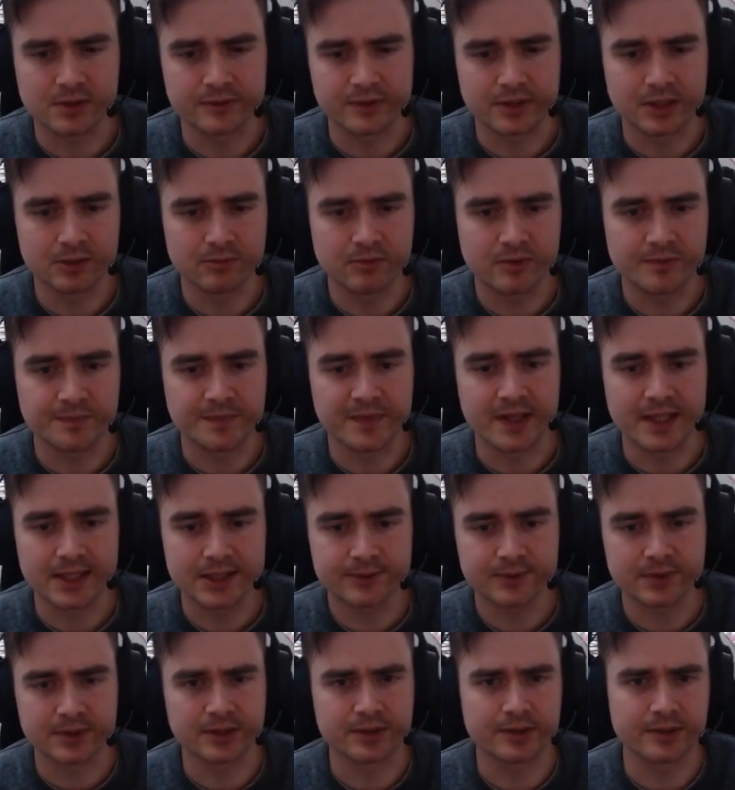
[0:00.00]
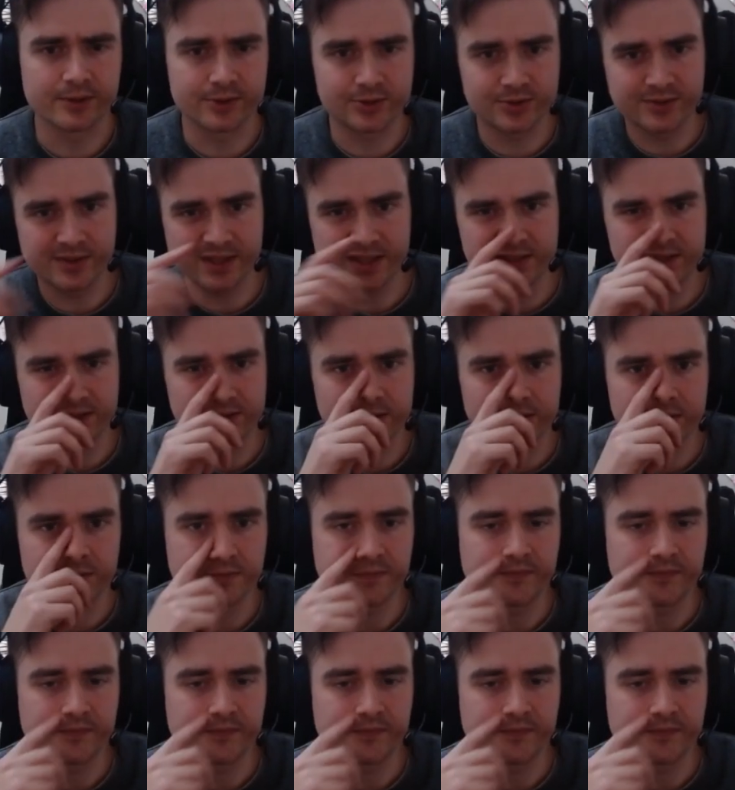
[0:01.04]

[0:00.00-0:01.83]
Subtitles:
Vida with my Astral Incursion next turn.